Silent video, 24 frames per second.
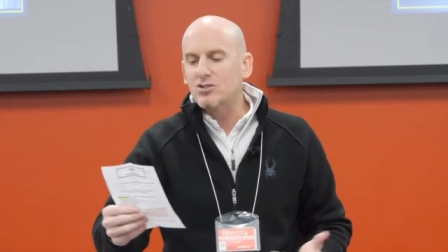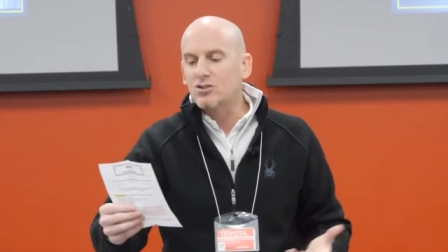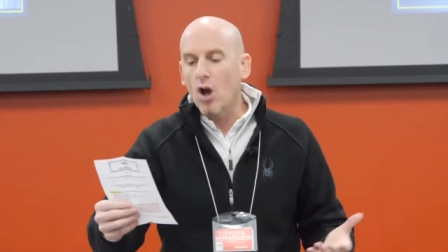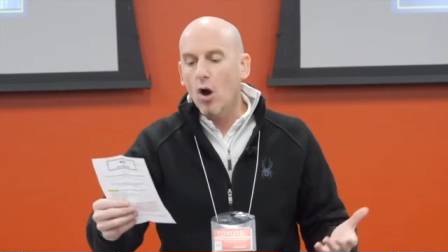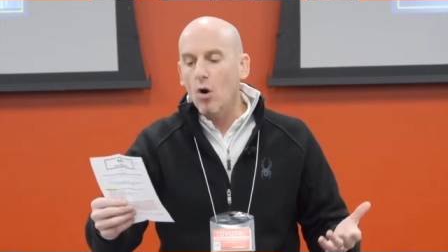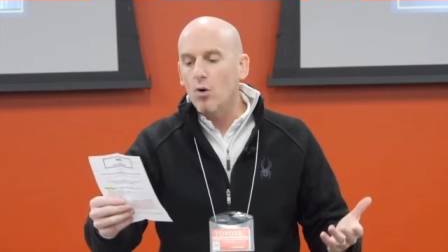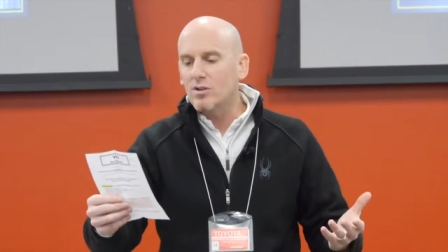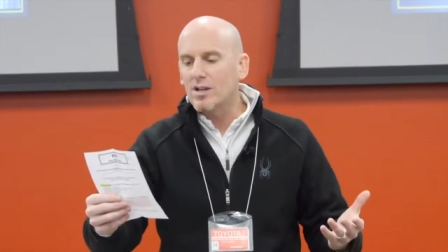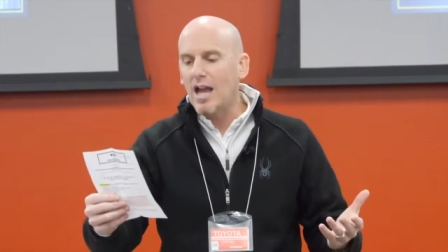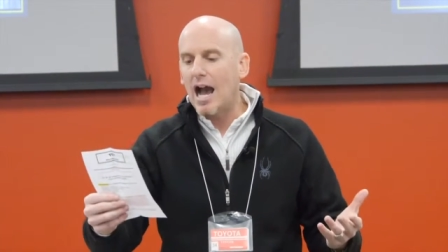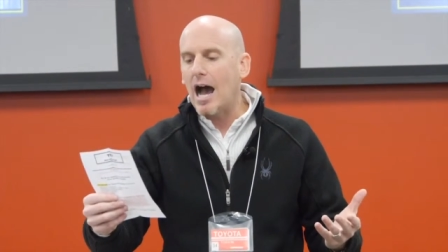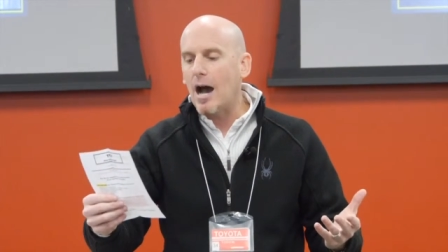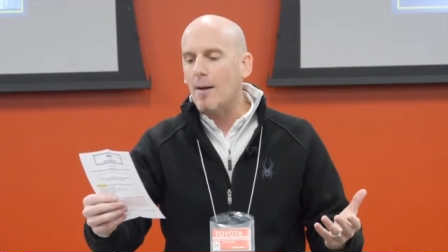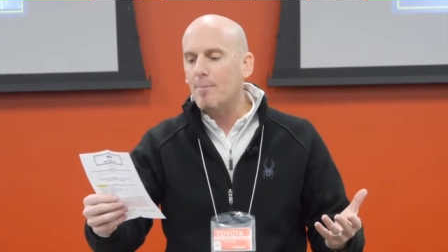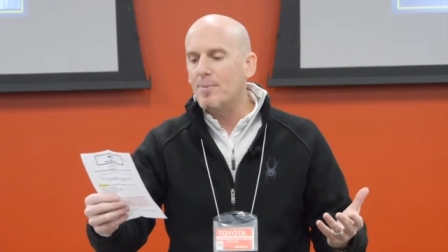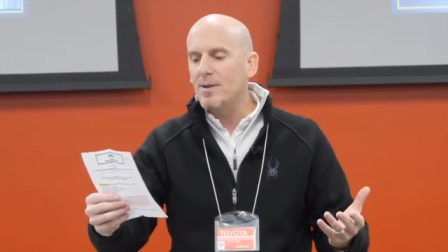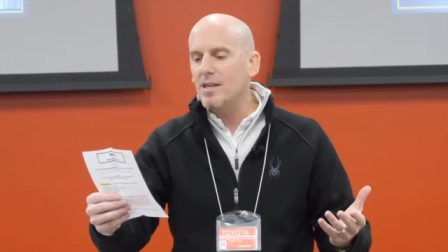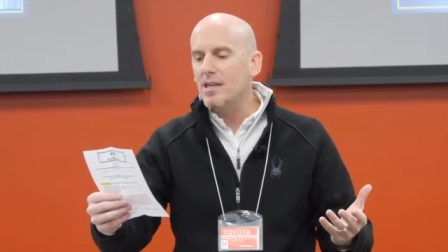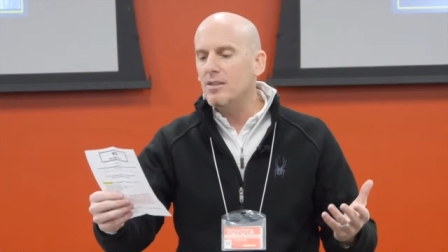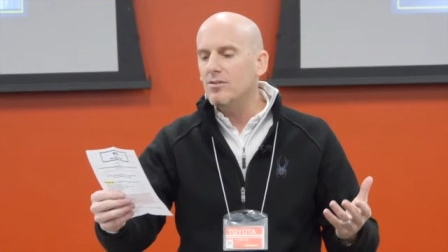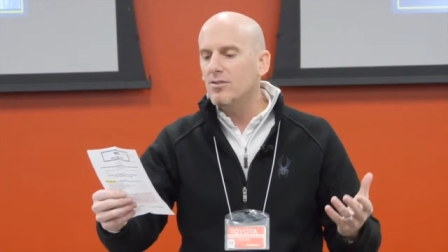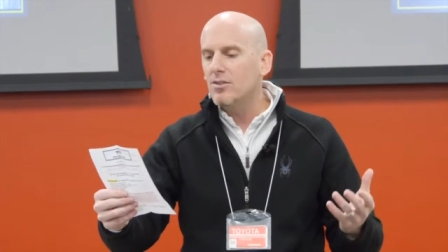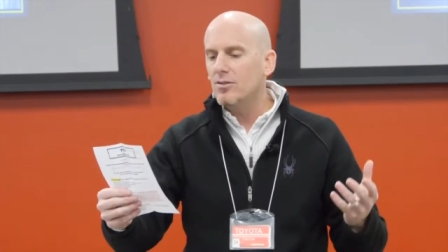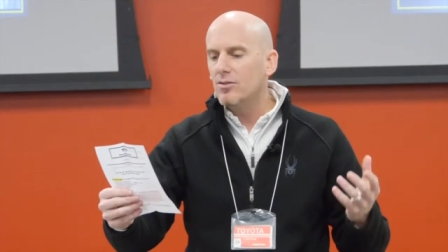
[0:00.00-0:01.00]
Don't
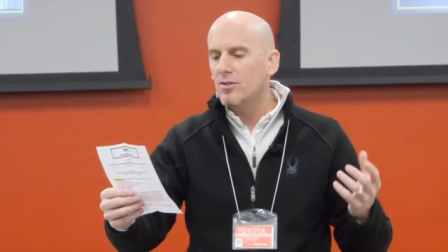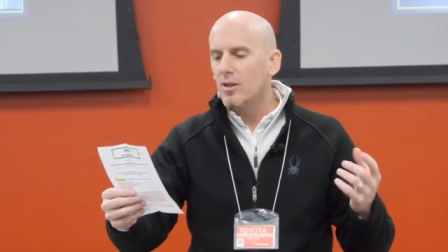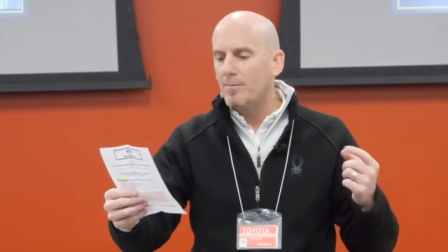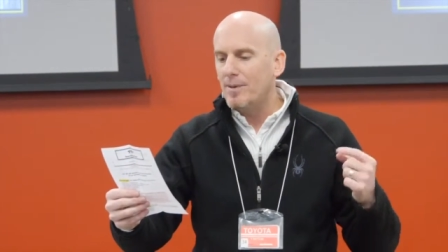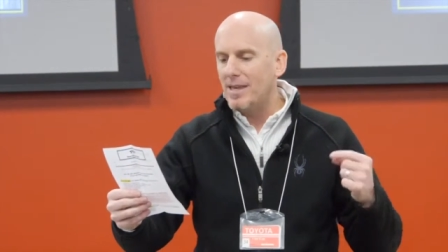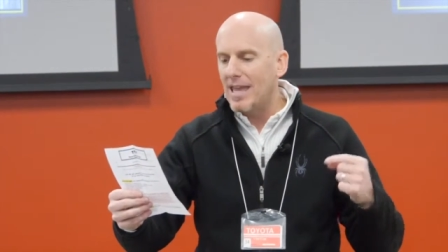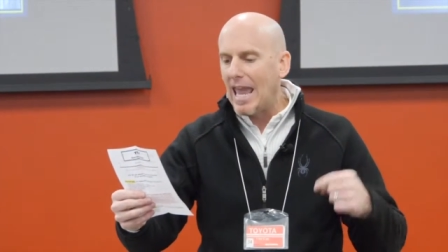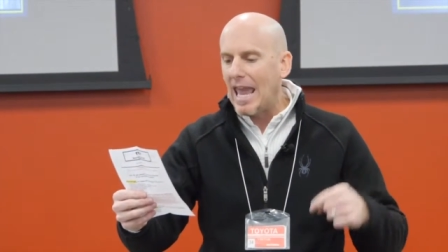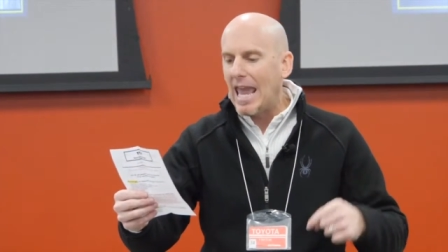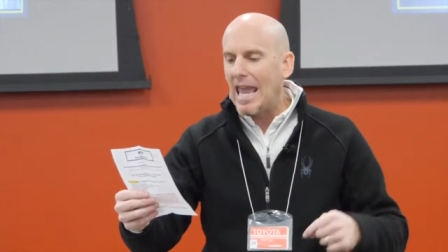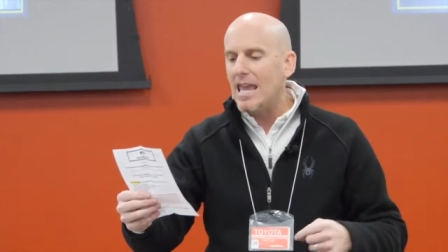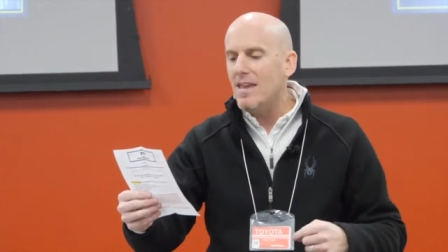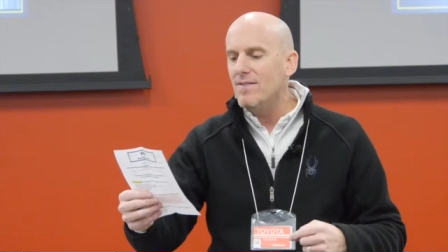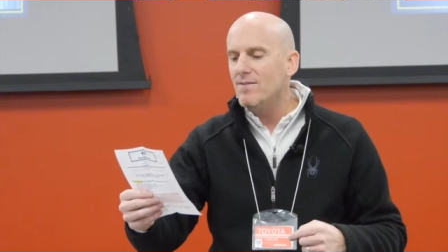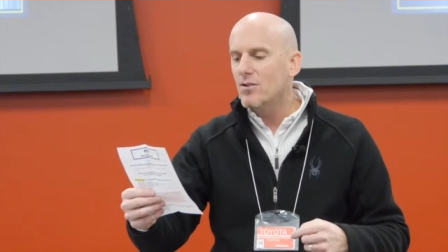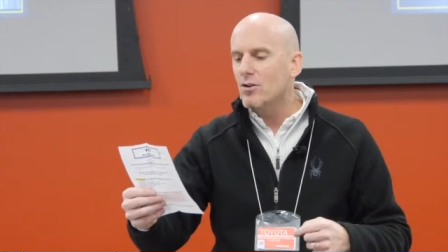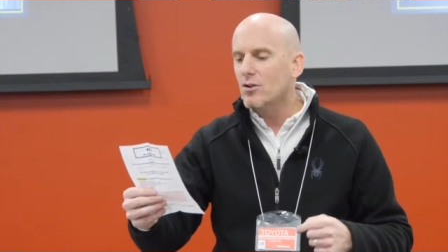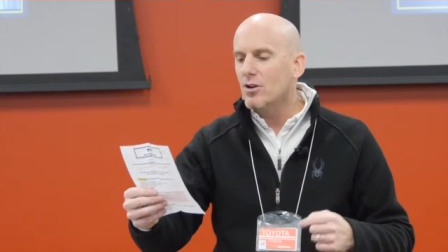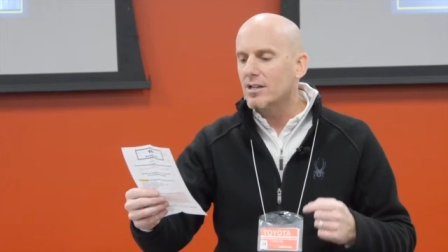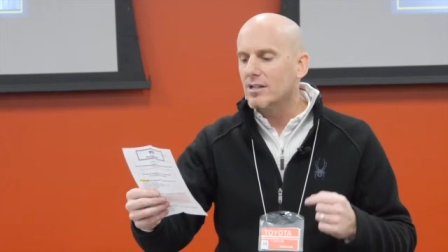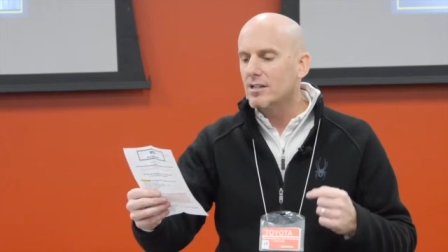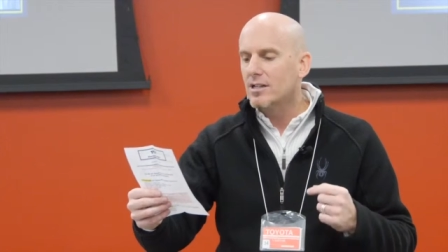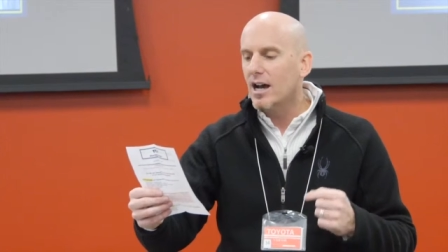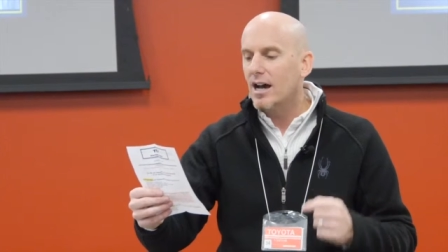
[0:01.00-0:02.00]
copy the
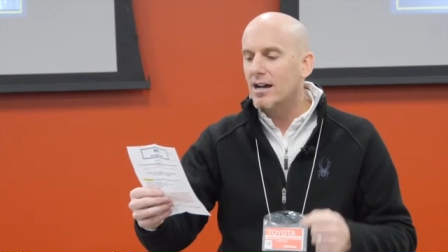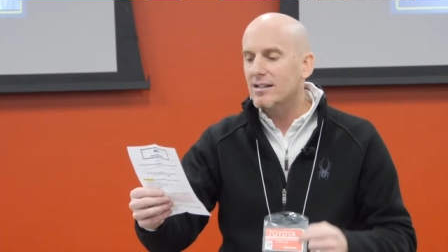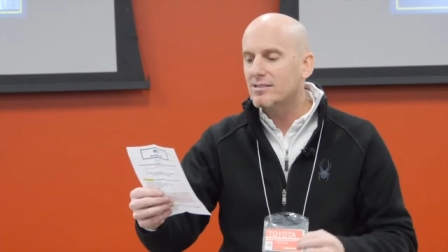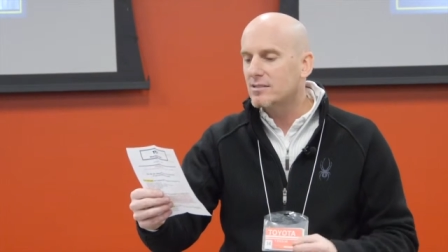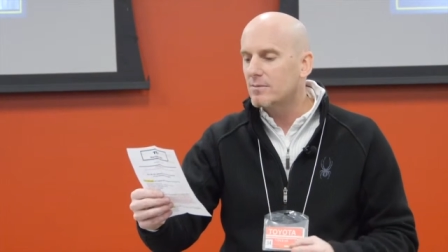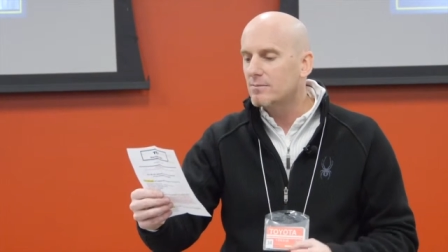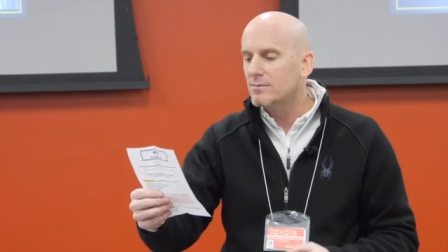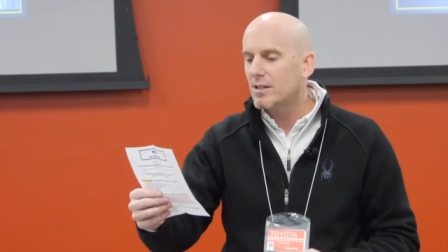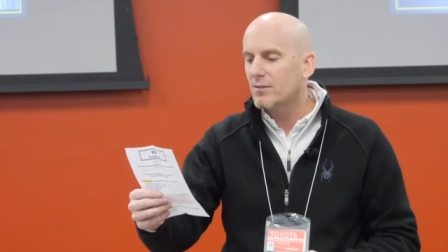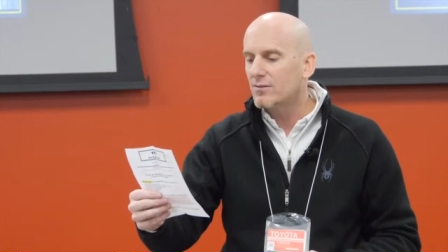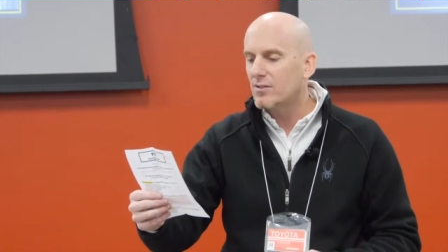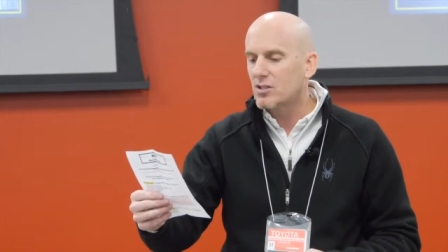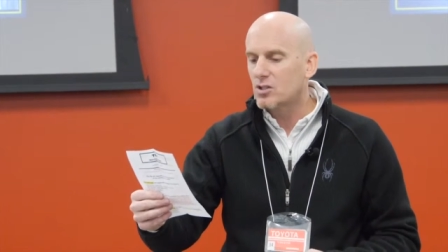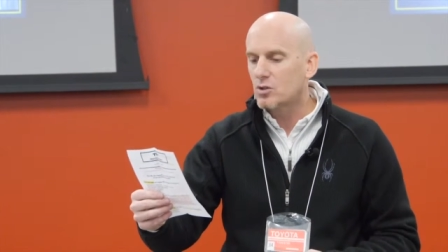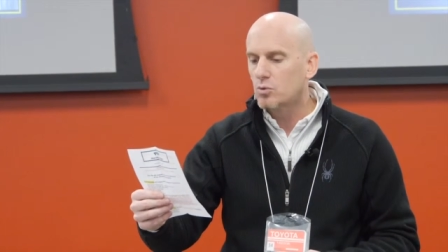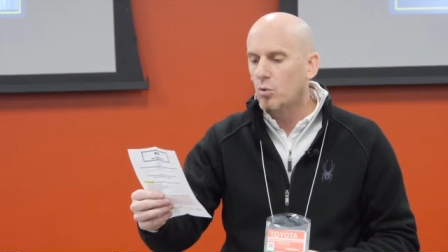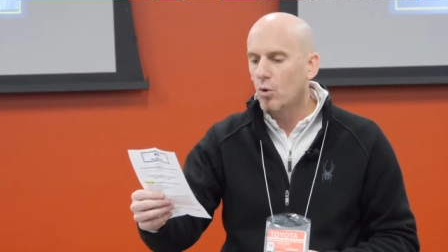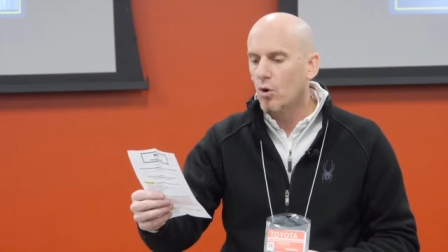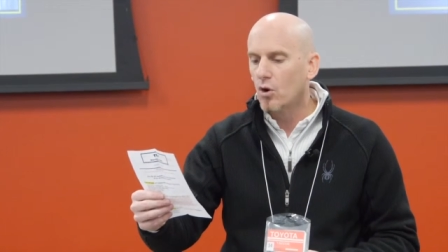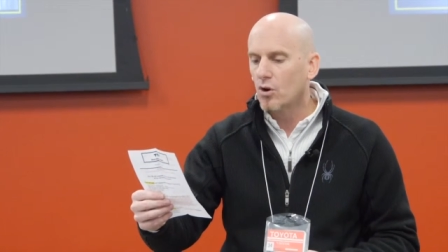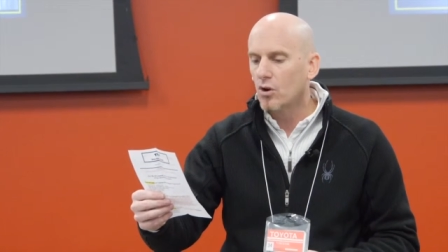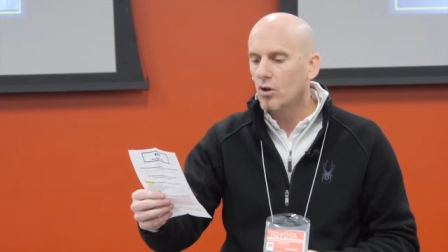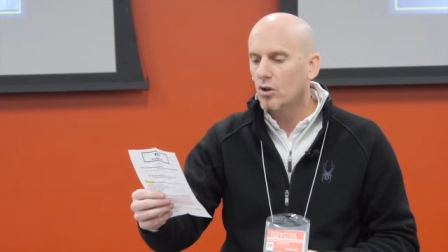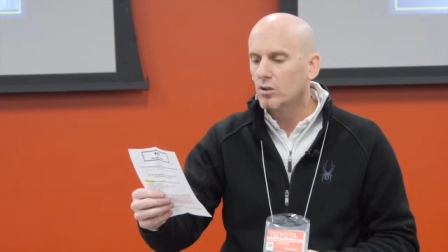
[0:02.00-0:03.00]
behavior and customs of this
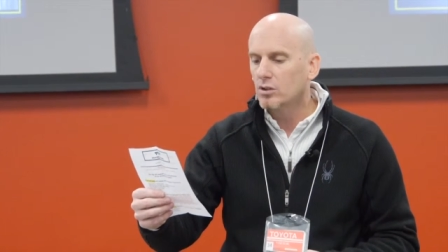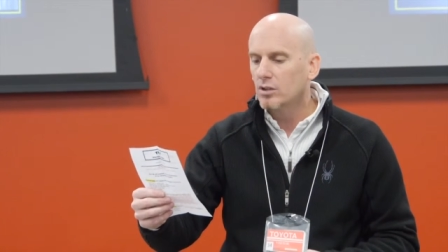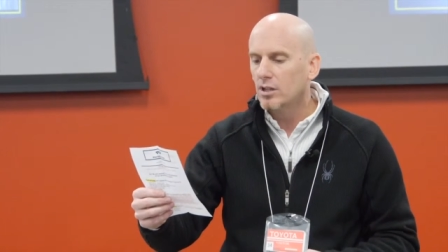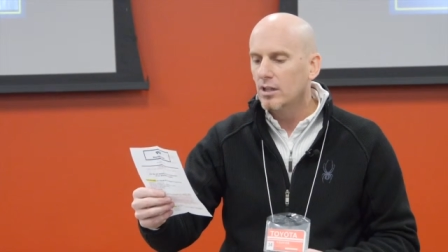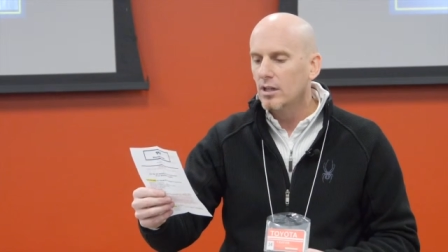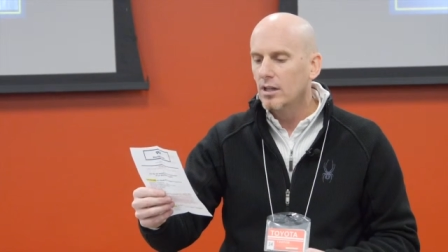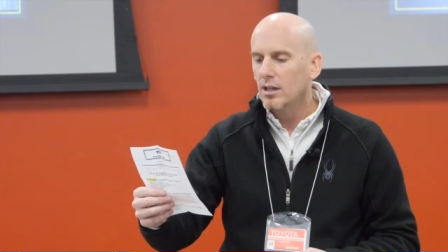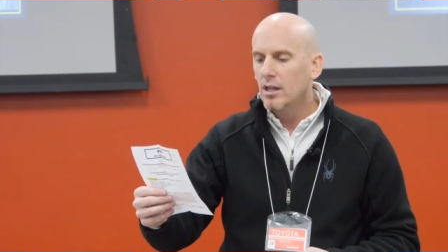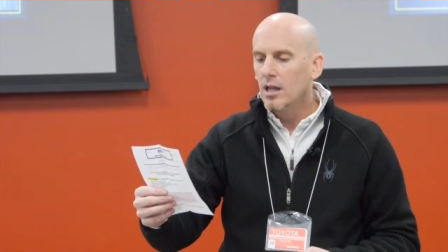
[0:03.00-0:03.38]
world,